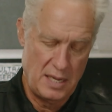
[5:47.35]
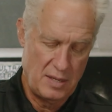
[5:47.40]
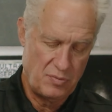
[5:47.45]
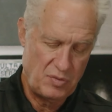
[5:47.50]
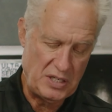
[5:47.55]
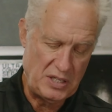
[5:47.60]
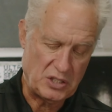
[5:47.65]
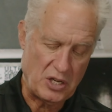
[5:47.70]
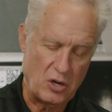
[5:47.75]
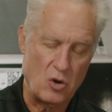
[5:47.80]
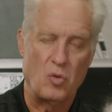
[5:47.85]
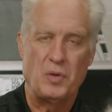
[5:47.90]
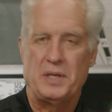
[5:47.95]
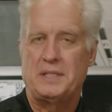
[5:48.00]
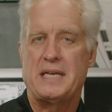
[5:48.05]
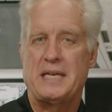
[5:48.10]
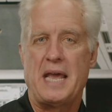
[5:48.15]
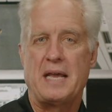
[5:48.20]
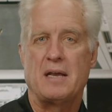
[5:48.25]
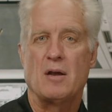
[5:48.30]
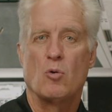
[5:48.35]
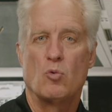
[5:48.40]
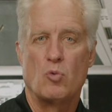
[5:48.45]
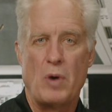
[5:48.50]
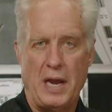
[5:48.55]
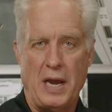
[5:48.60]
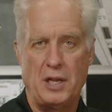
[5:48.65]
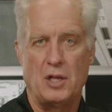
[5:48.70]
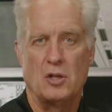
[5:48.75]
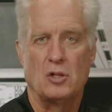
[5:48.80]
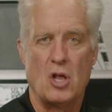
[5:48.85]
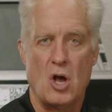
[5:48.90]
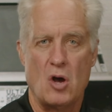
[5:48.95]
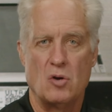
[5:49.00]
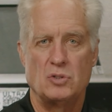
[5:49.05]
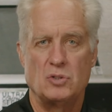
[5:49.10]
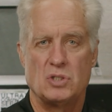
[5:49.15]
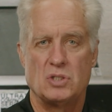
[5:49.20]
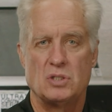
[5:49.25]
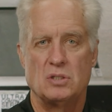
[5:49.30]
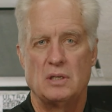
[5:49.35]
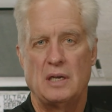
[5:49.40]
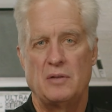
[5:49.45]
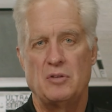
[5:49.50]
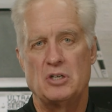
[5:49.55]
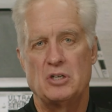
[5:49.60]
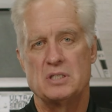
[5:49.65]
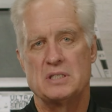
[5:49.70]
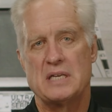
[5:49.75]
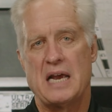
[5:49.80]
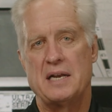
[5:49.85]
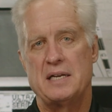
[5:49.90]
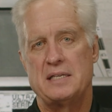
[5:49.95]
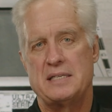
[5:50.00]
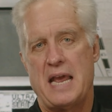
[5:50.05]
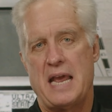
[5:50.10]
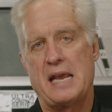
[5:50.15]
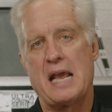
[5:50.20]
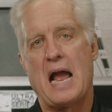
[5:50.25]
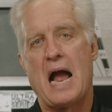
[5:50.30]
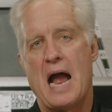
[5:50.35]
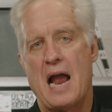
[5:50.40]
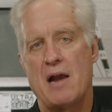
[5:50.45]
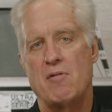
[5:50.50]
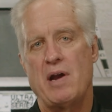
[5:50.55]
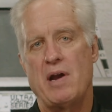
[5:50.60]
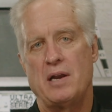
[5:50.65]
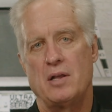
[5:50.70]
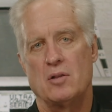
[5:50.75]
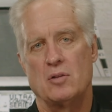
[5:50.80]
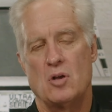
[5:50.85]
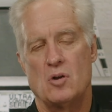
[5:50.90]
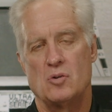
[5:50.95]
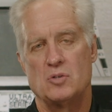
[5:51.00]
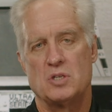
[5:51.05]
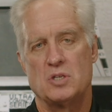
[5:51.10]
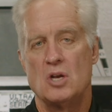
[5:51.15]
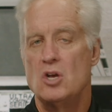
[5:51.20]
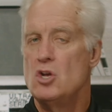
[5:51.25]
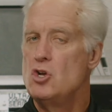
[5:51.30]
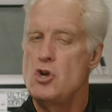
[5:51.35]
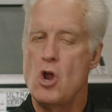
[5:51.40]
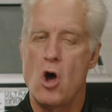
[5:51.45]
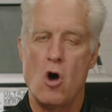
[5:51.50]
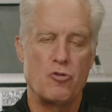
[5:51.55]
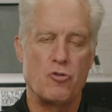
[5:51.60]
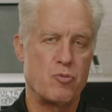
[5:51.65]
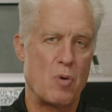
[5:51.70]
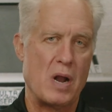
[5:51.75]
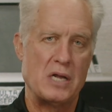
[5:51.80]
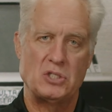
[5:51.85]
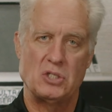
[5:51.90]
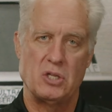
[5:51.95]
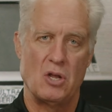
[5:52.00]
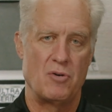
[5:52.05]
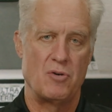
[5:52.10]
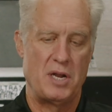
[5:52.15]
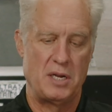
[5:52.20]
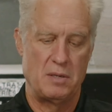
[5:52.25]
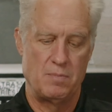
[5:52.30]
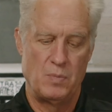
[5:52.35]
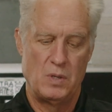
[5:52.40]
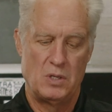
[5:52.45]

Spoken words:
these can only take radial loads, and they're designed to take high radial loads. No thrust loading.